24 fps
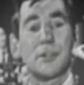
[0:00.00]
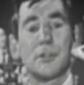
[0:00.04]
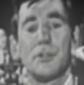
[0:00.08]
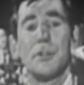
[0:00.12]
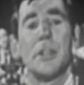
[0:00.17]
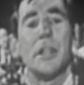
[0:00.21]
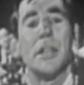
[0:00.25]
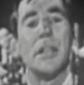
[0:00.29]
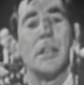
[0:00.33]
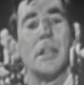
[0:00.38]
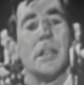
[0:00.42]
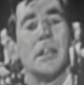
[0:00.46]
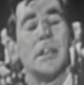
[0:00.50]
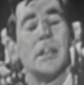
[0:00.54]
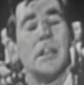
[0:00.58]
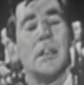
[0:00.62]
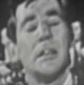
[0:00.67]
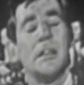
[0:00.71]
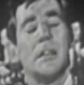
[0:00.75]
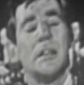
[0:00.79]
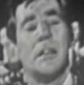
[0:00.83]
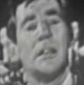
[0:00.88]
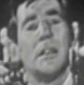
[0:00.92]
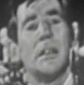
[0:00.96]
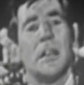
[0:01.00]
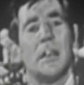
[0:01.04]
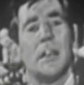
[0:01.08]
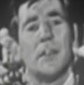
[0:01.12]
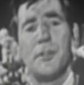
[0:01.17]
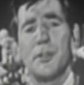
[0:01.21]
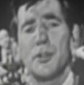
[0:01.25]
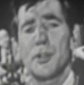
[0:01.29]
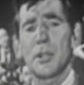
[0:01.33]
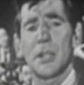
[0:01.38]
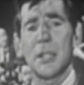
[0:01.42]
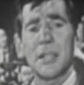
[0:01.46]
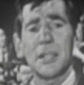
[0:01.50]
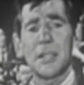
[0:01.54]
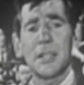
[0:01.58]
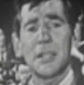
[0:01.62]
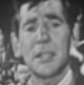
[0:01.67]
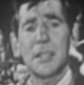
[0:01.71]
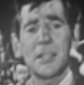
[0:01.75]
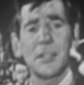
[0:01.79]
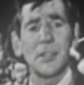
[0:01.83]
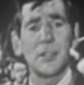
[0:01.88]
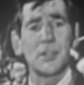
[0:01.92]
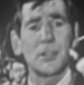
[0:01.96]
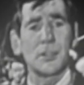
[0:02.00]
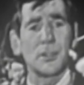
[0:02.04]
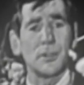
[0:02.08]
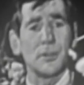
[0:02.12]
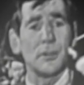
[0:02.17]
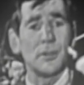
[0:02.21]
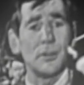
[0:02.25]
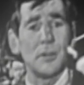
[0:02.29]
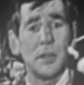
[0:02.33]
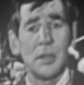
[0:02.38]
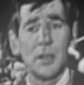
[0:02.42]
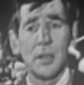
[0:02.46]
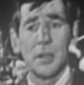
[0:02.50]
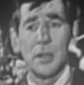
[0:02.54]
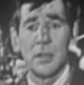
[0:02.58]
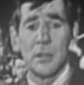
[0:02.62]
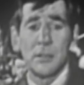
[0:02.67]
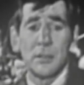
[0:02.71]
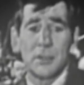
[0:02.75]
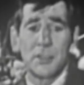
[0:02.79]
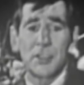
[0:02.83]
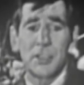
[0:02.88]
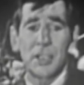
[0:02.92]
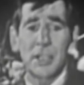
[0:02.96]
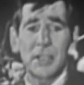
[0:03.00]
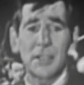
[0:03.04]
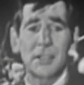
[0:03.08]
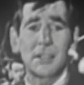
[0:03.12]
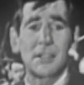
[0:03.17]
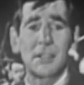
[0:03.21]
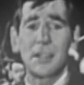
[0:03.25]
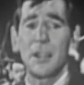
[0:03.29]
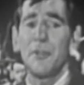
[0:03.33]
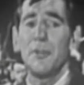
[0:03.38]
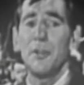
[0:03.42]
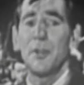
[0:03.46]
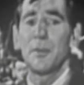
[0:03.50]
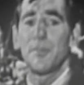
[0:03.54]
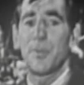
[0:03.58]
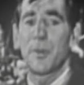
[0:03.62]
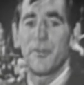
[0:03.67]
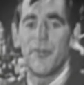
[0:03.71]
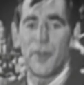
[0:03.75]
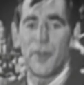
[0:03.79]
agree. And if you should listen to 6 different